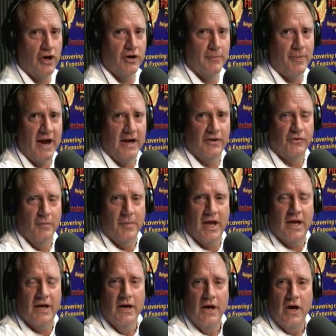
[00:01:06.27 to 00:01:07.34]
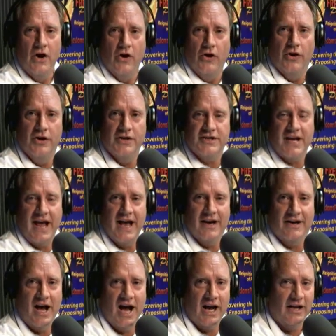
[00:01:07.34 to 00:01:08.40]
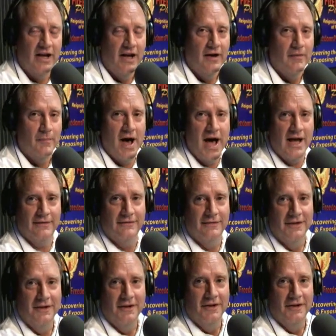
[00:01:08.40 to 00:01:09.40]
Your Independence of me, Ernest Hancock, but